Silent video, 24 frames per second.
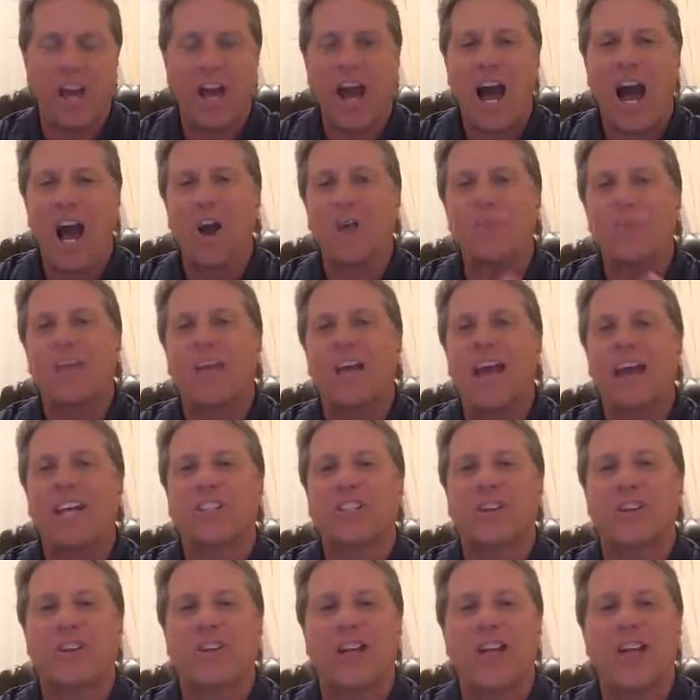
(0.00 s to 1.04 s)
I hope you
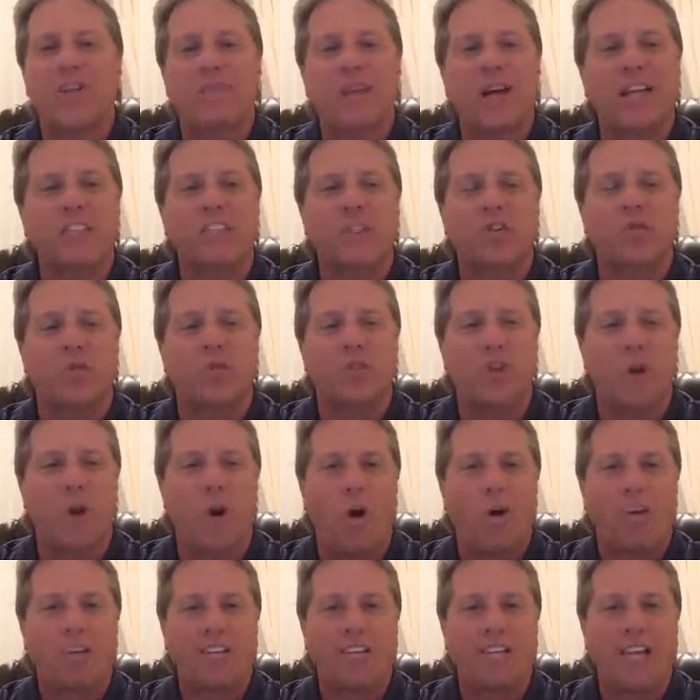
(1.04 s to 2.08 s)
guys heard that message with your
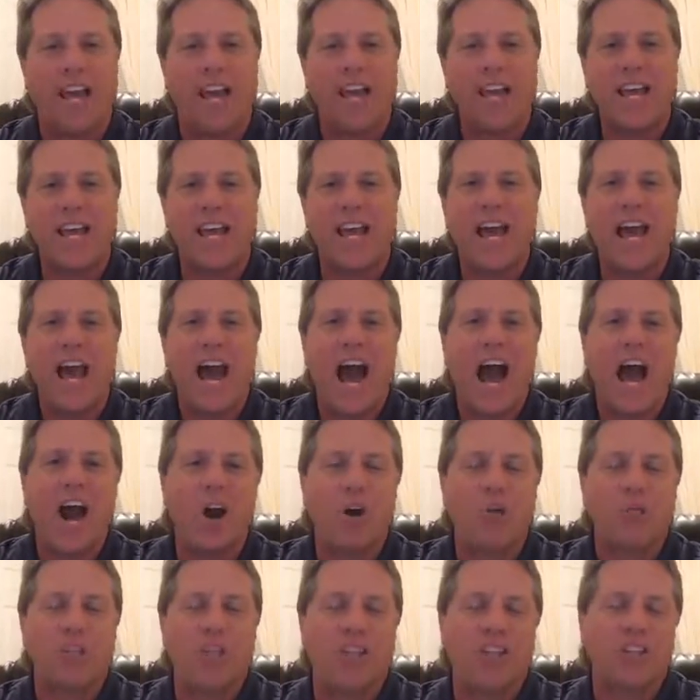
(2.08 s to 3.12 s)
heart today. I
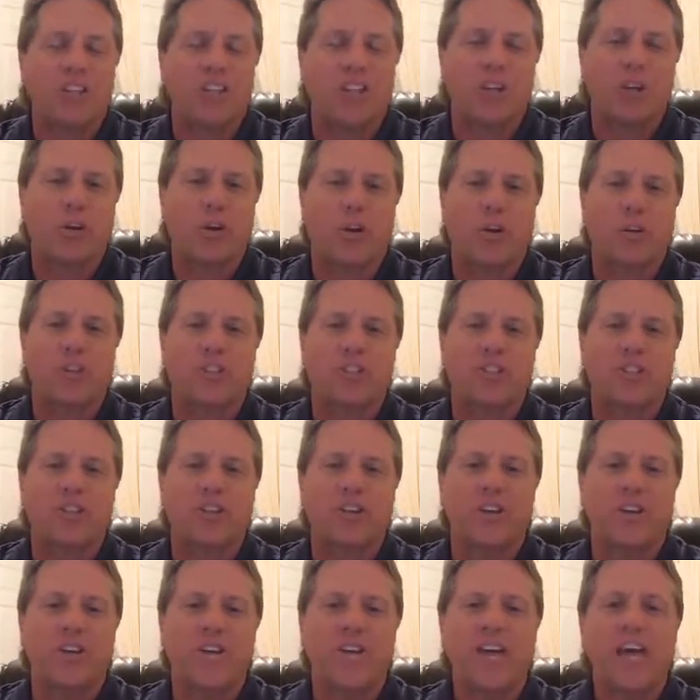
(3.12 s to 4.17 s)
hope that it's encouraging
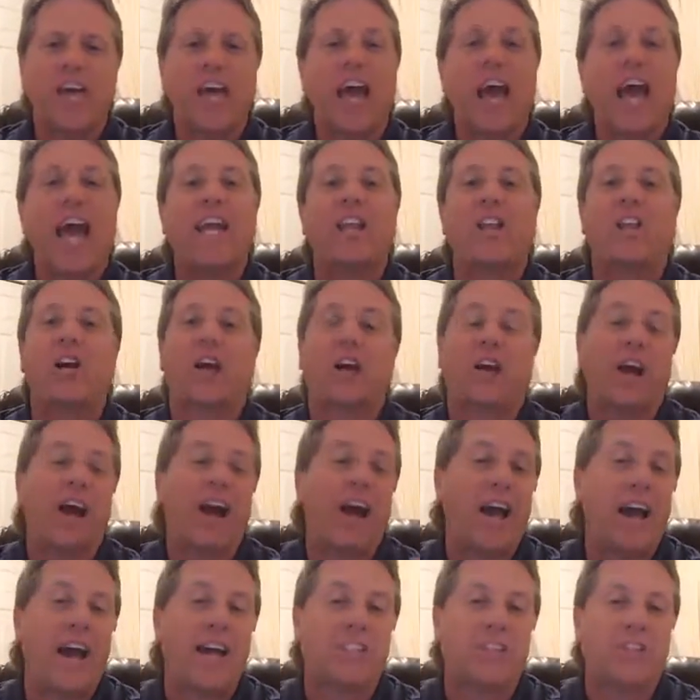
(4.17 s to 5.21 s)
to you. Hey, look,
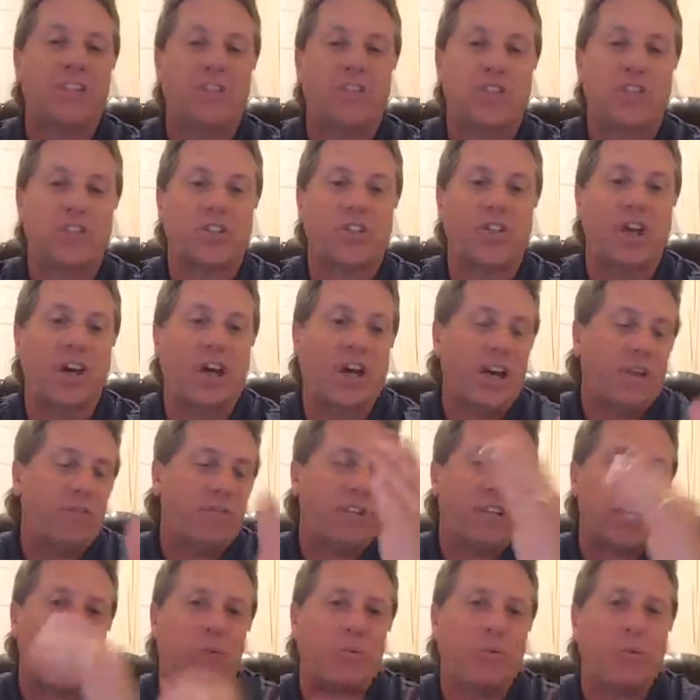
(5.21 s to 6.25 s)
I ask you this
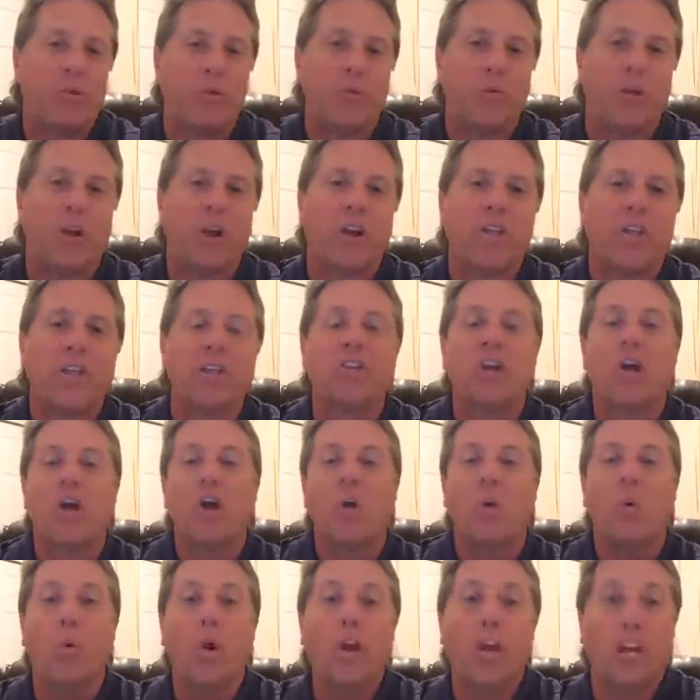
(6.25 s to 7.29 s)
every time we do one of these.
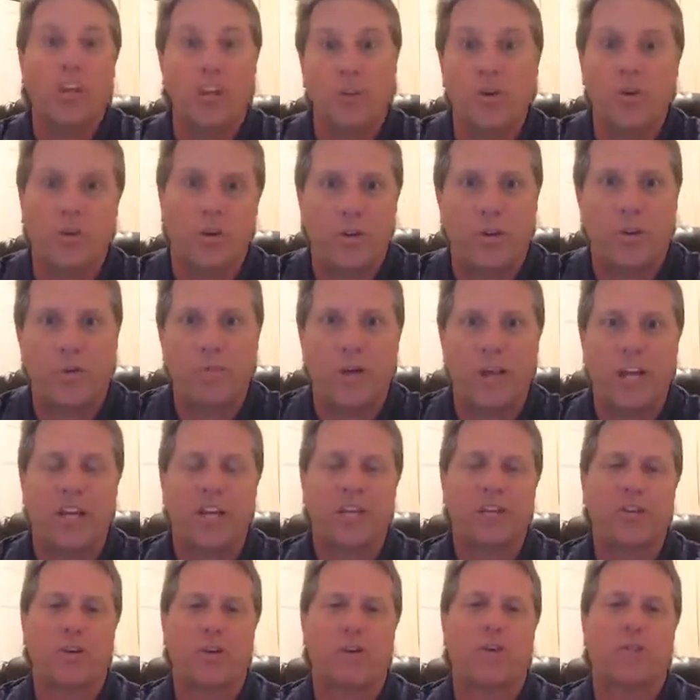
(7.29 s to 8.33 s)
What can you do to make an
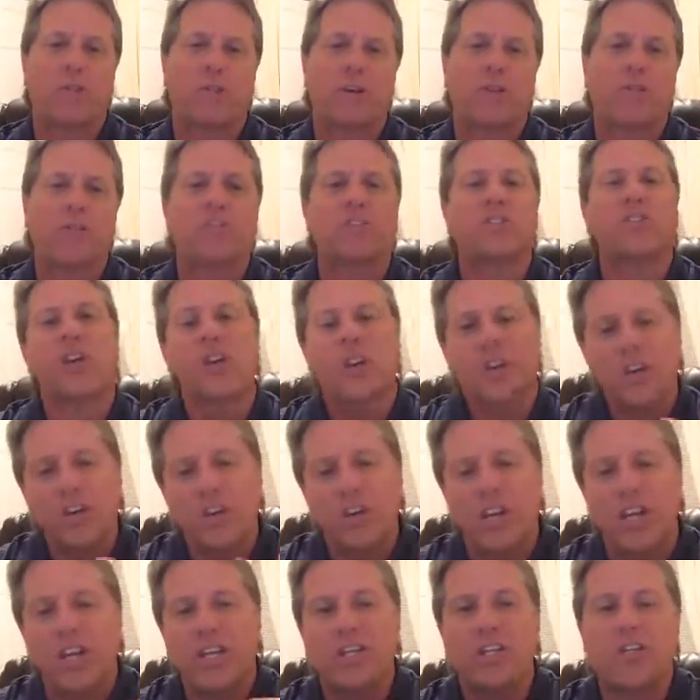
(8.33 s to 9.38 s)
eternal difference? You
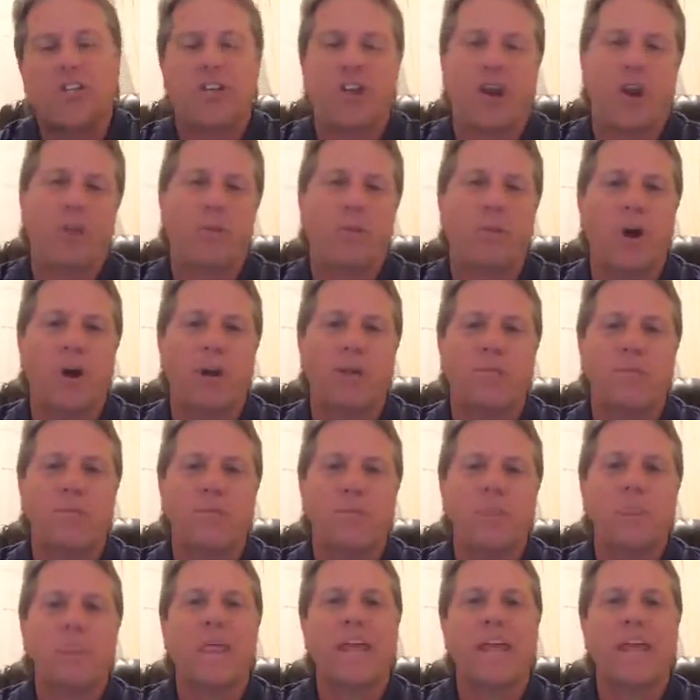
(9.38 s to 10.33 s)
can hit the share button.